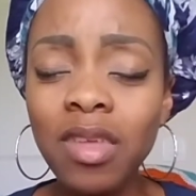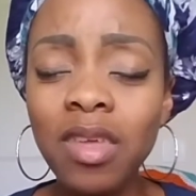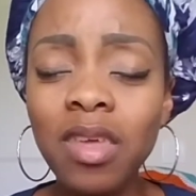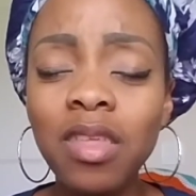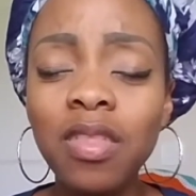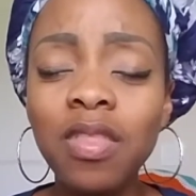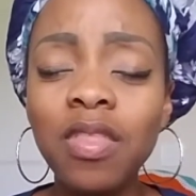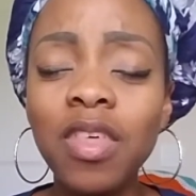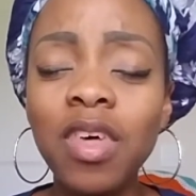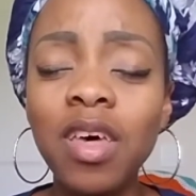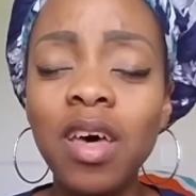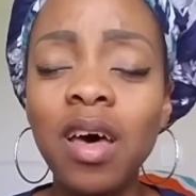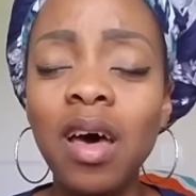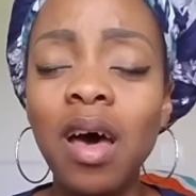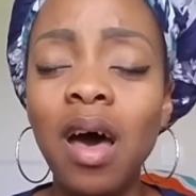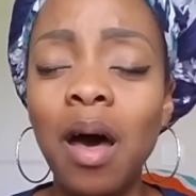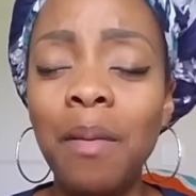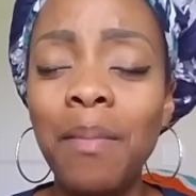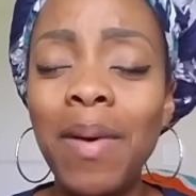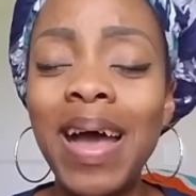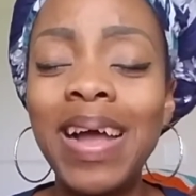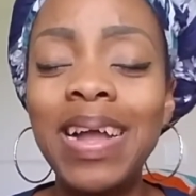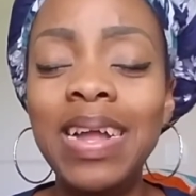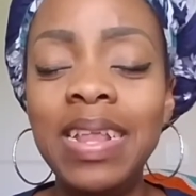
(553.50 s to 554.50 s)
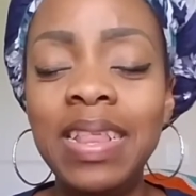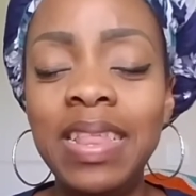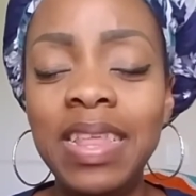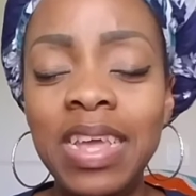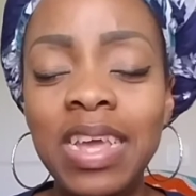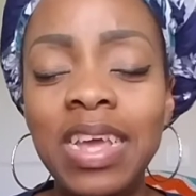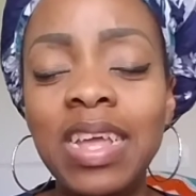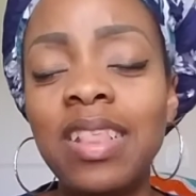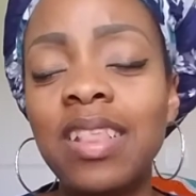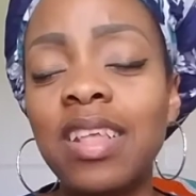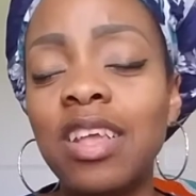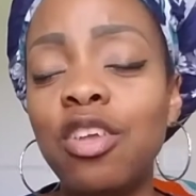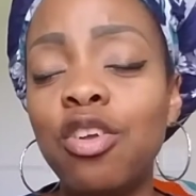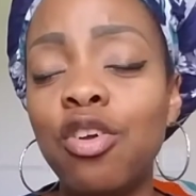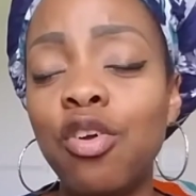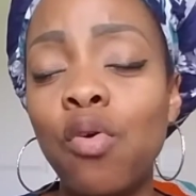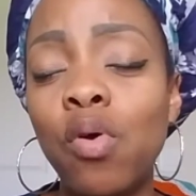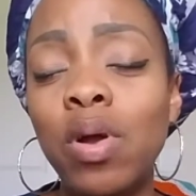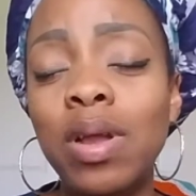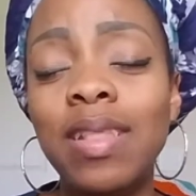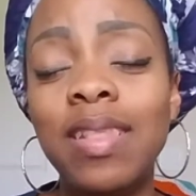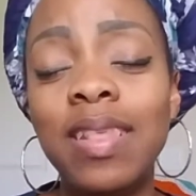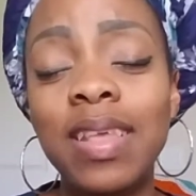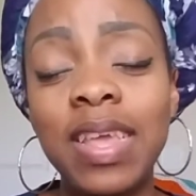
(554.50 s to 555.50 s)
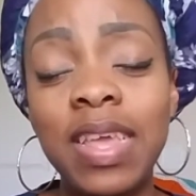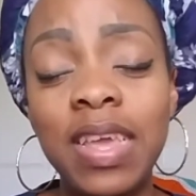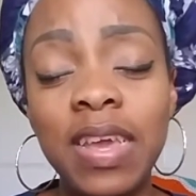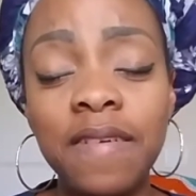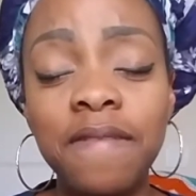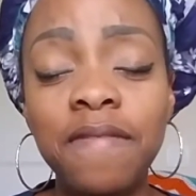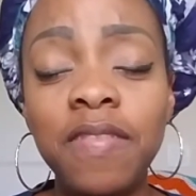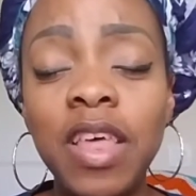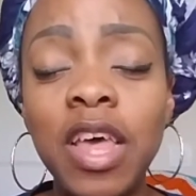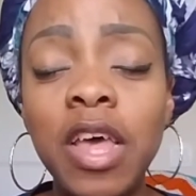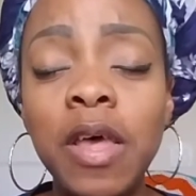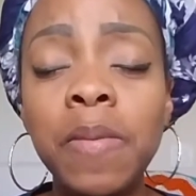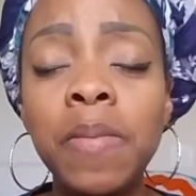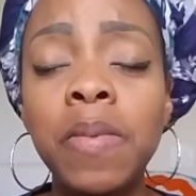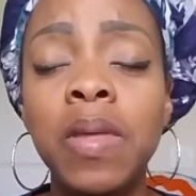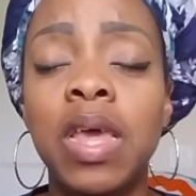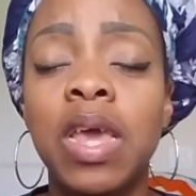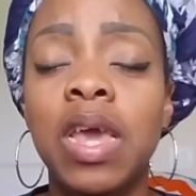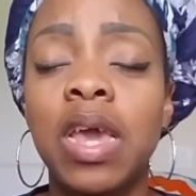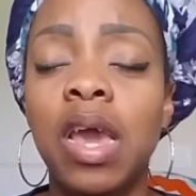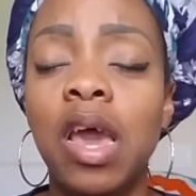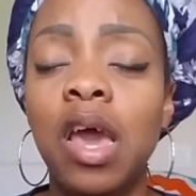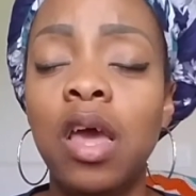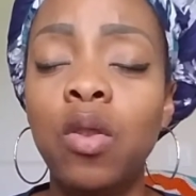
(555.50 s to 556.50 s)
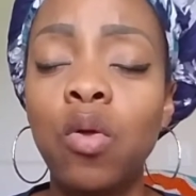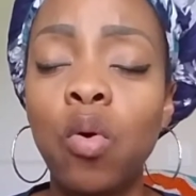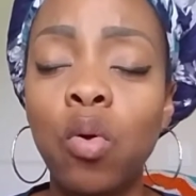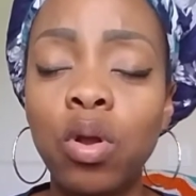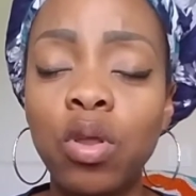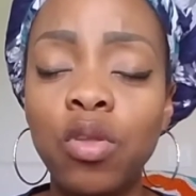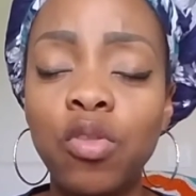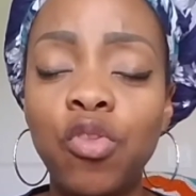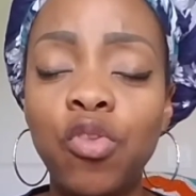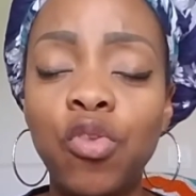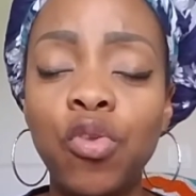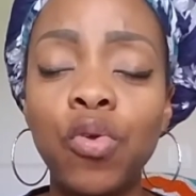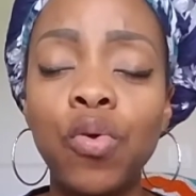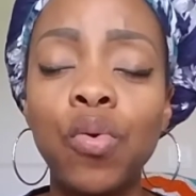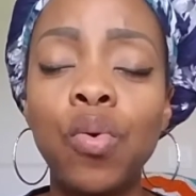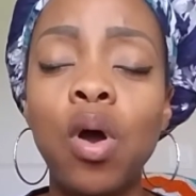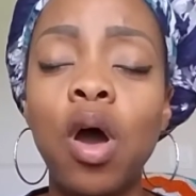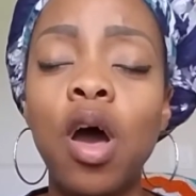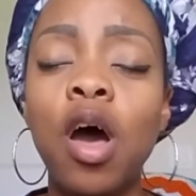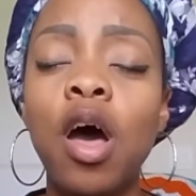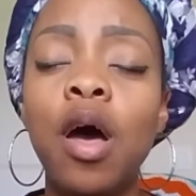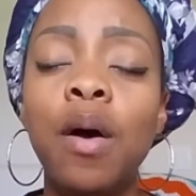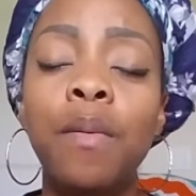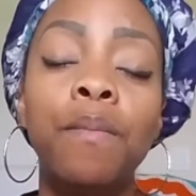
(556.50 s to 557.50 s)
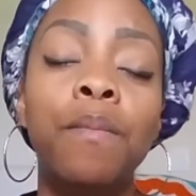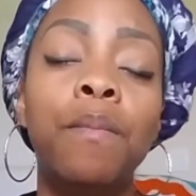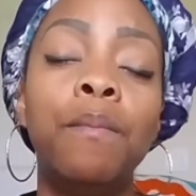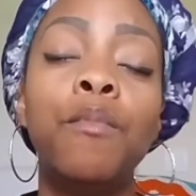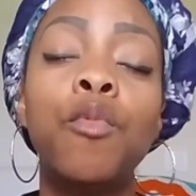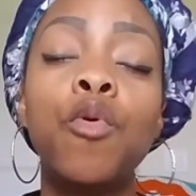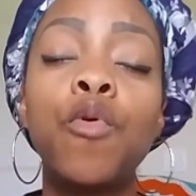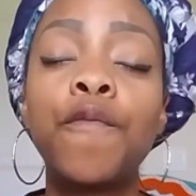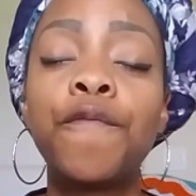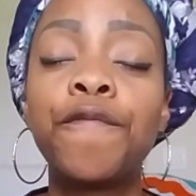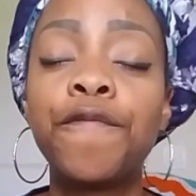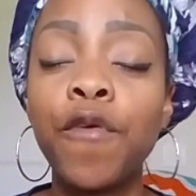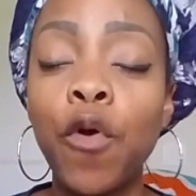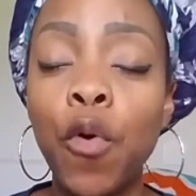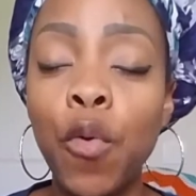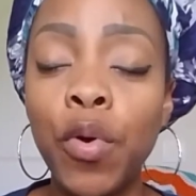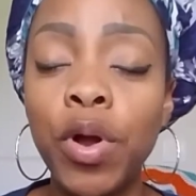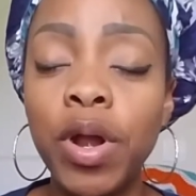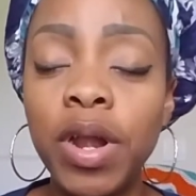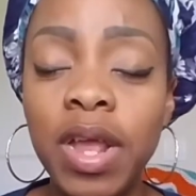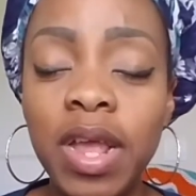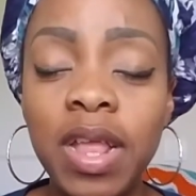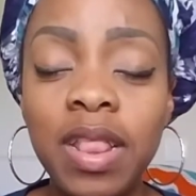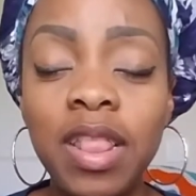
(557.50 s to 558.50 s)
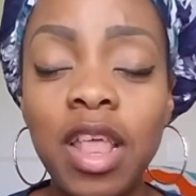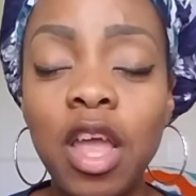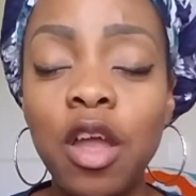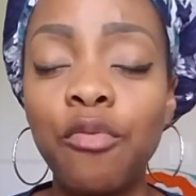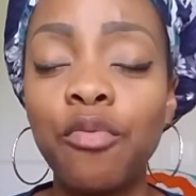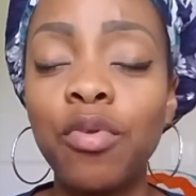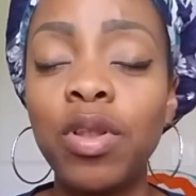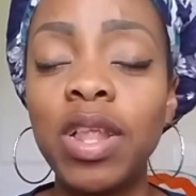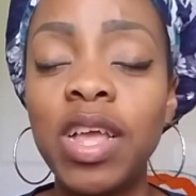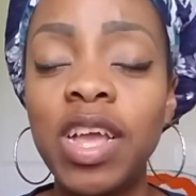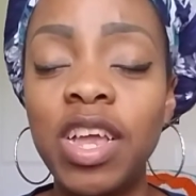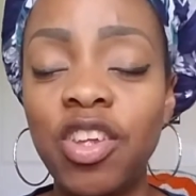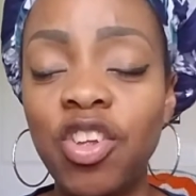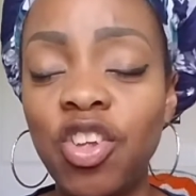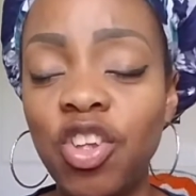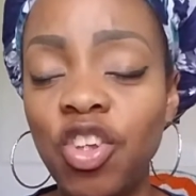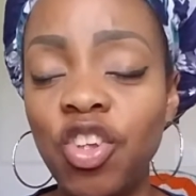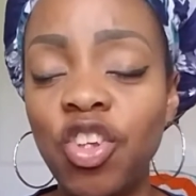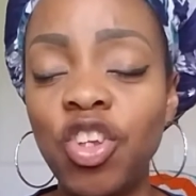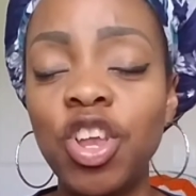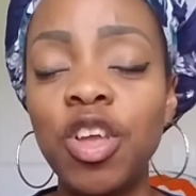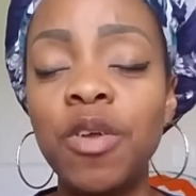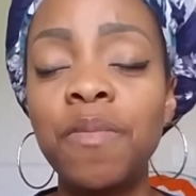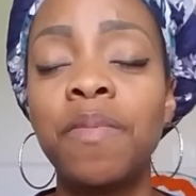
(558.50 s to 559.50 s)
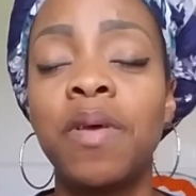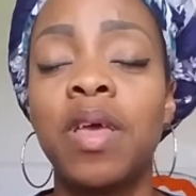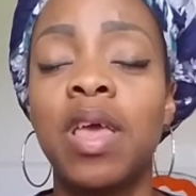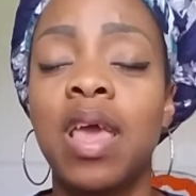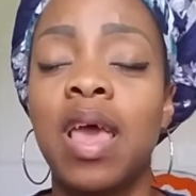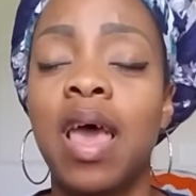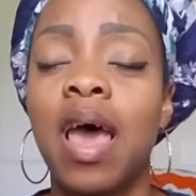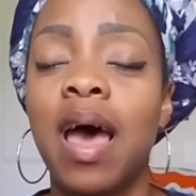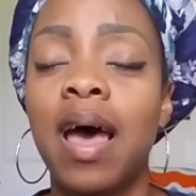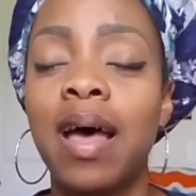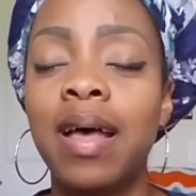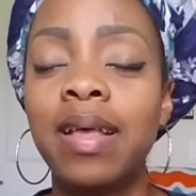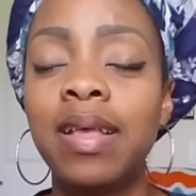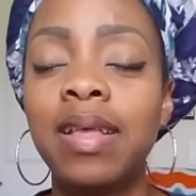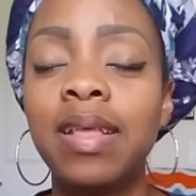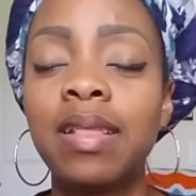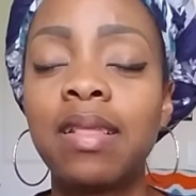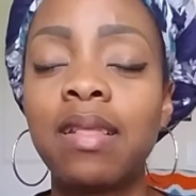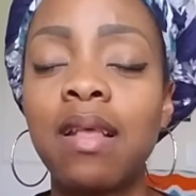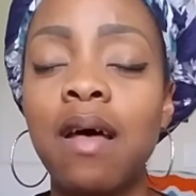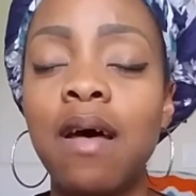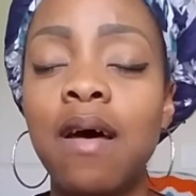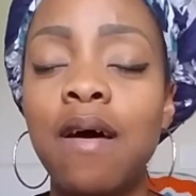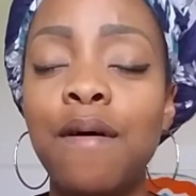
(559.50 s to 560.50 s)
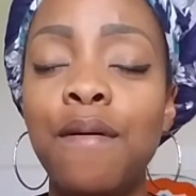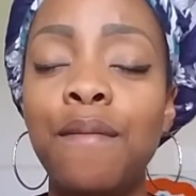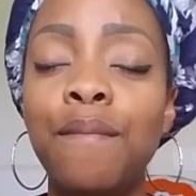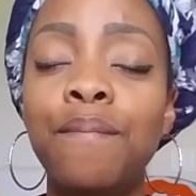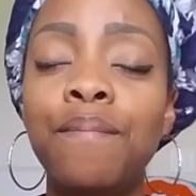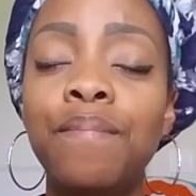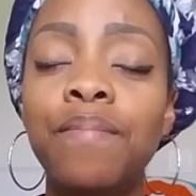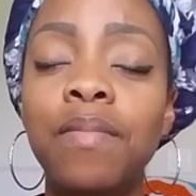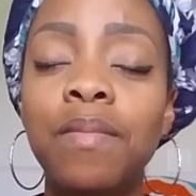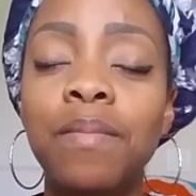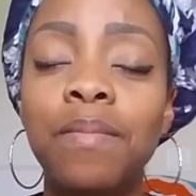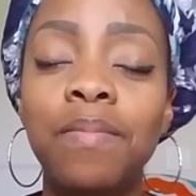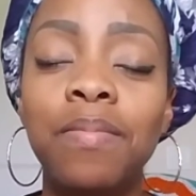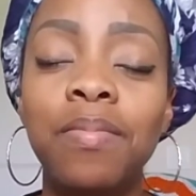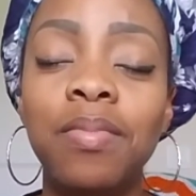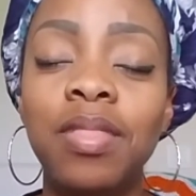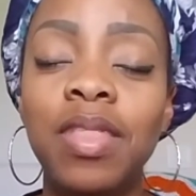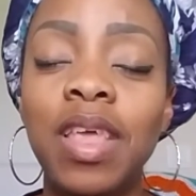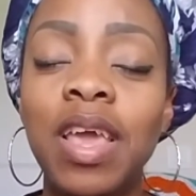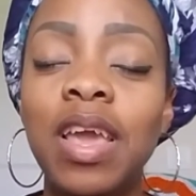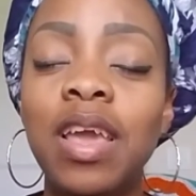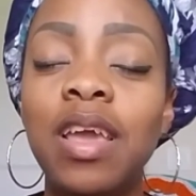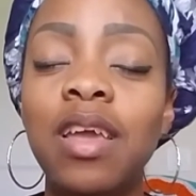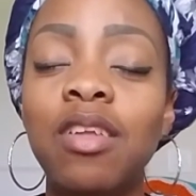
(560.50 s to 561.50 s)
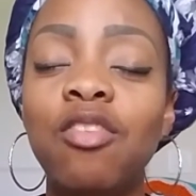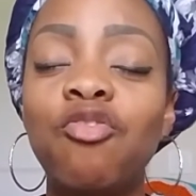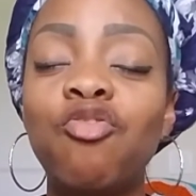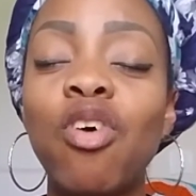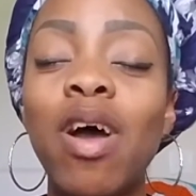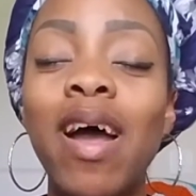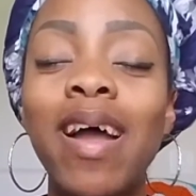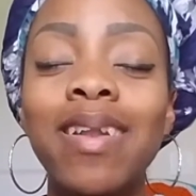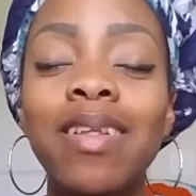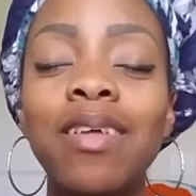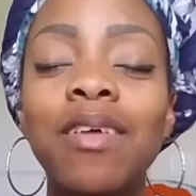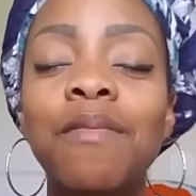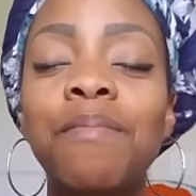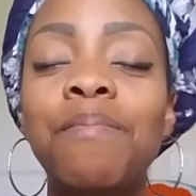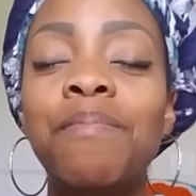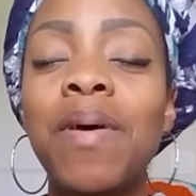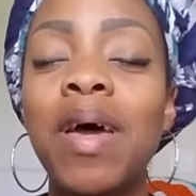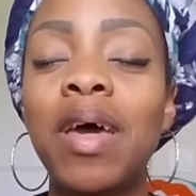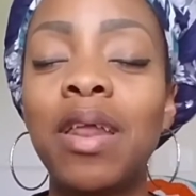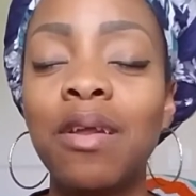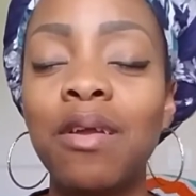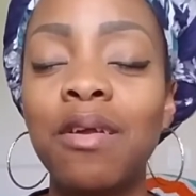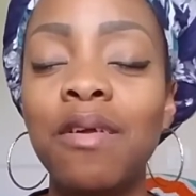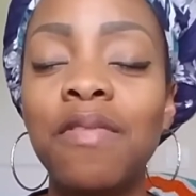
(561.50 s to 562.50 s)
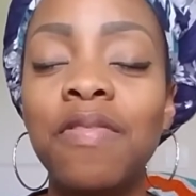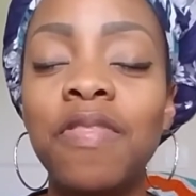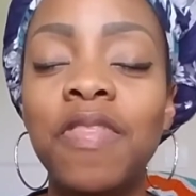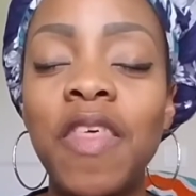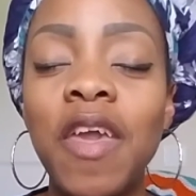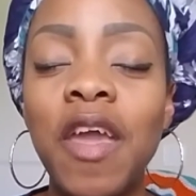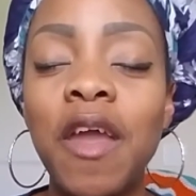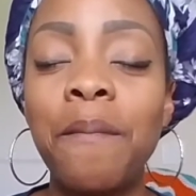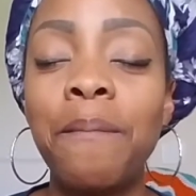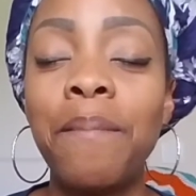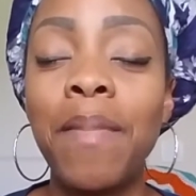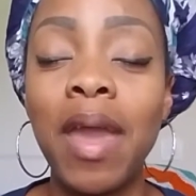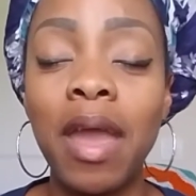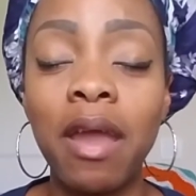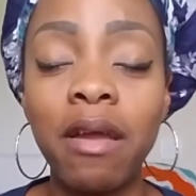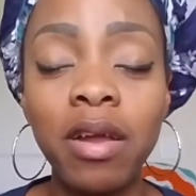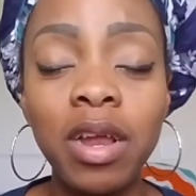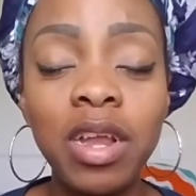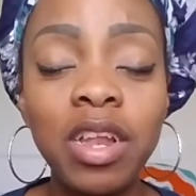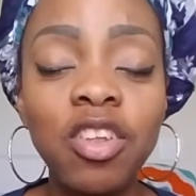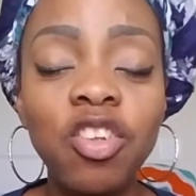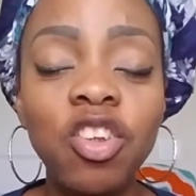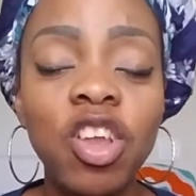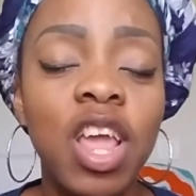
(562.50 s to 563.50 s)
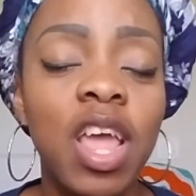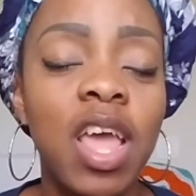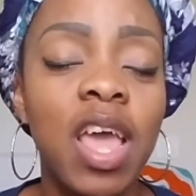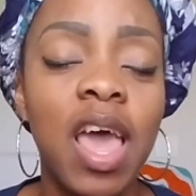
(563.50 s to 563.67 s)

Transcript: the um, ideas that you're going to give them in order to um, move forward in their relationship as um, they try to better their marriage.